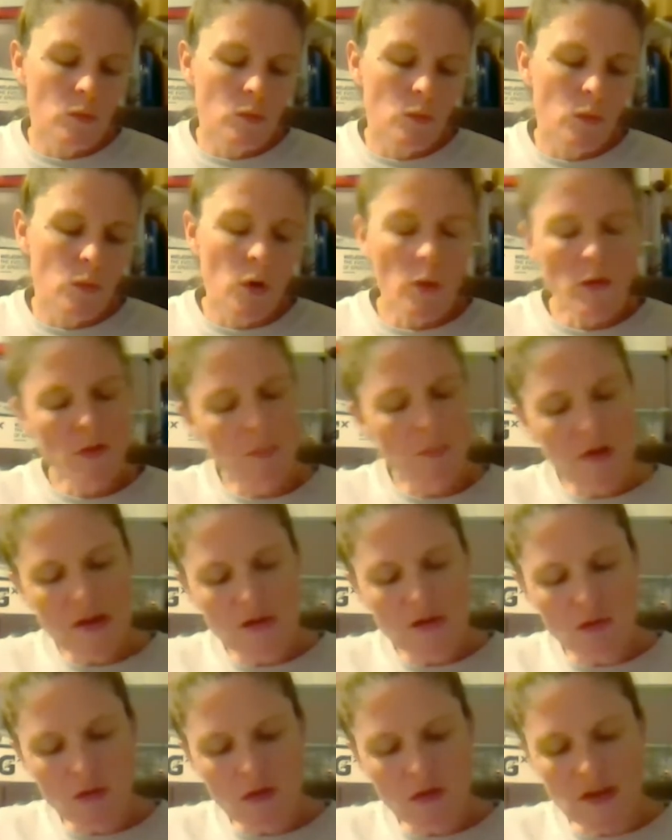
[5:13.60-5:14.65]
well, with being
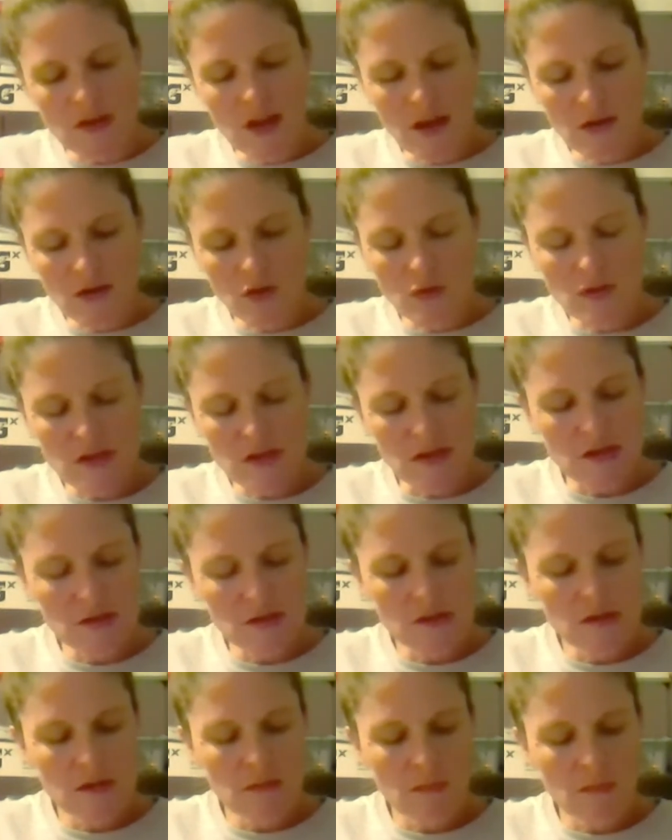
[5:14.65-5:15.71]
new to the
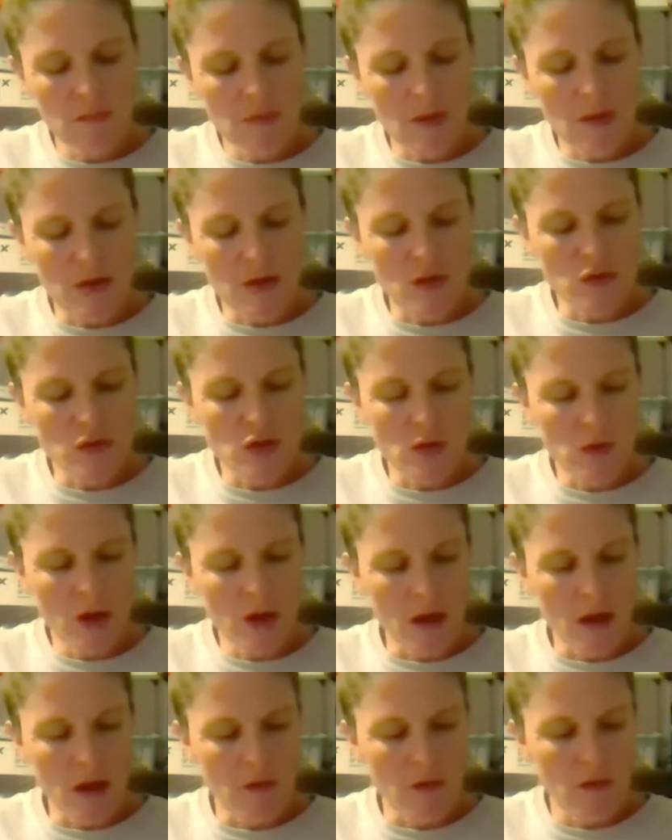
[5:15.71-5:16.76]
diagnosis, maybe you don't
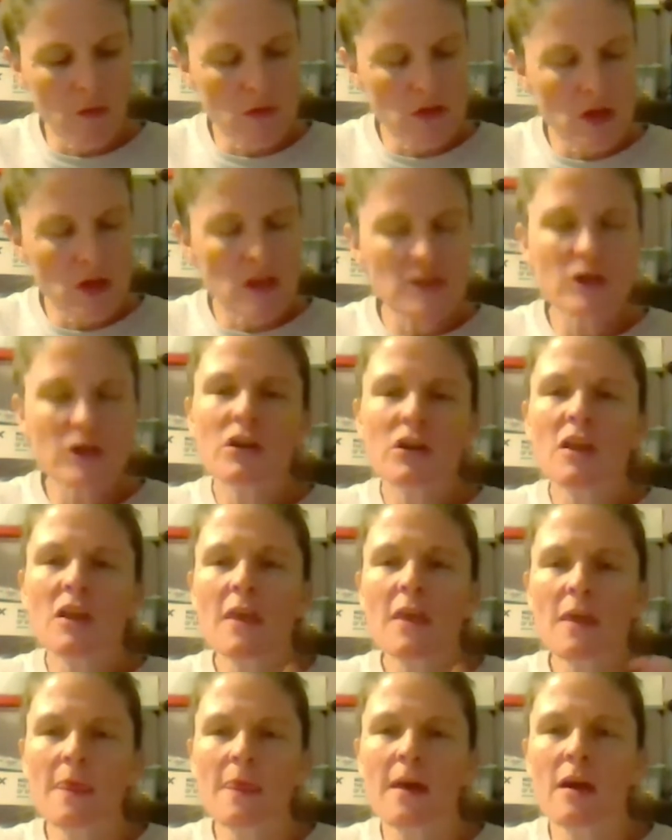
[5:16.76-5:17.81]
have, is there
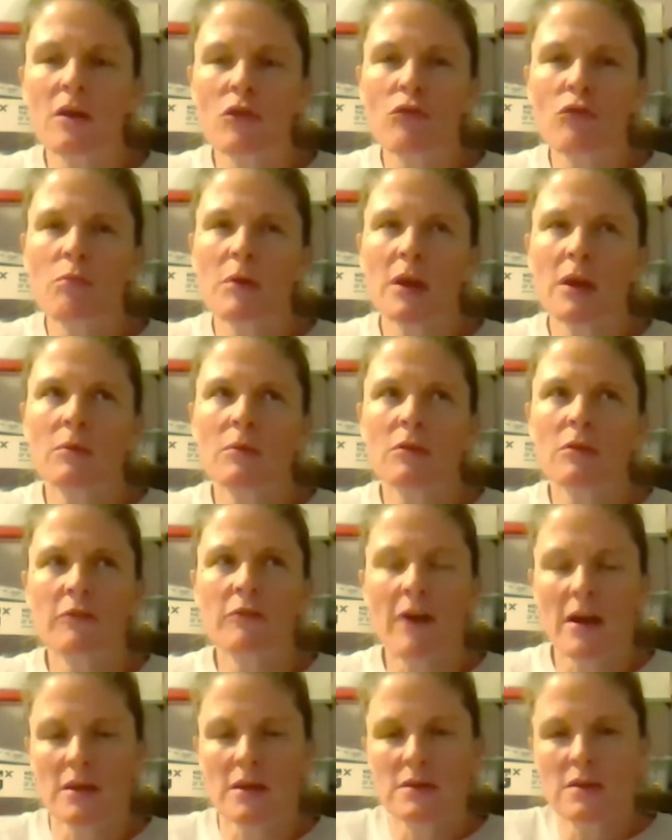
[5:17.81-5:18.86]
anything that you've been able to
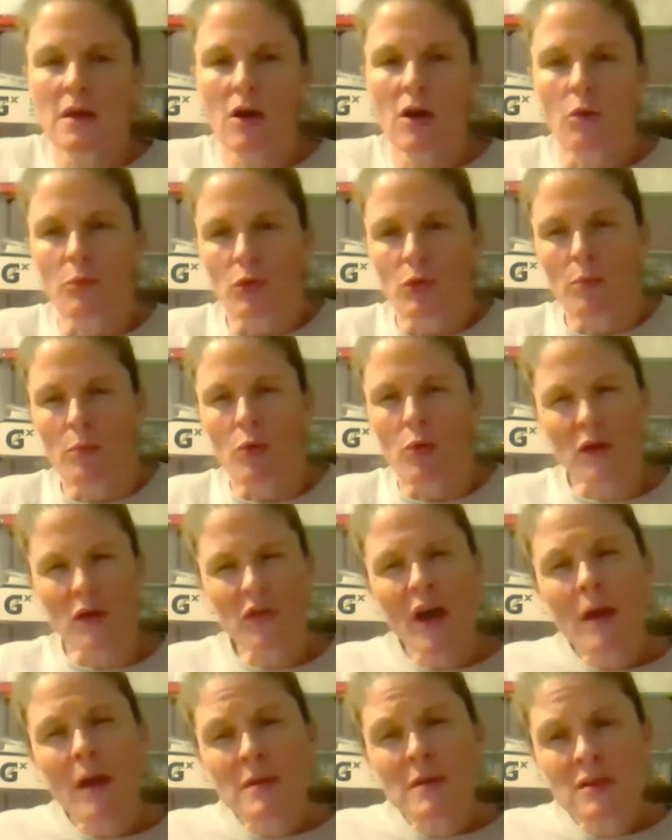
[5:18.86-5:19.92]
find to help you abort
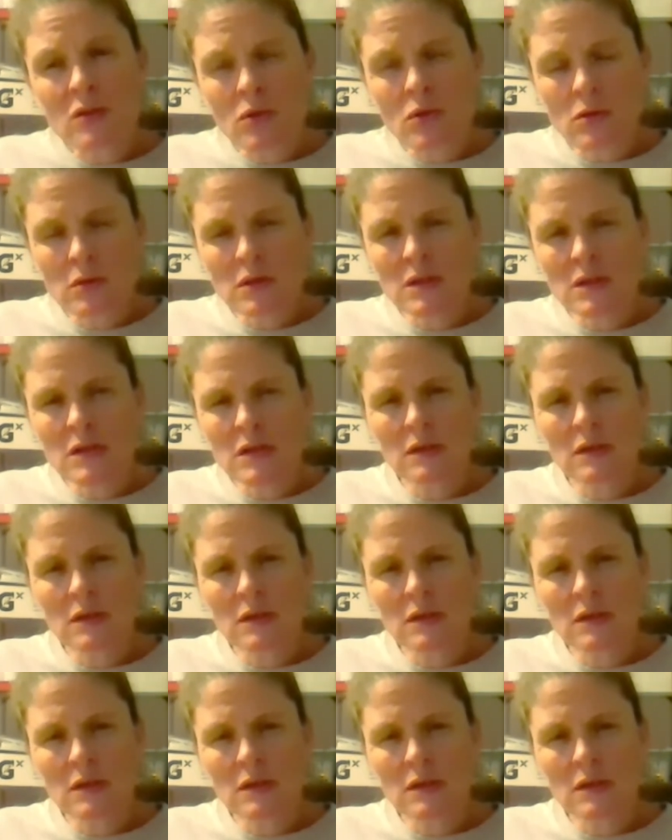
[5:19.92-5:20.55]
the episodes?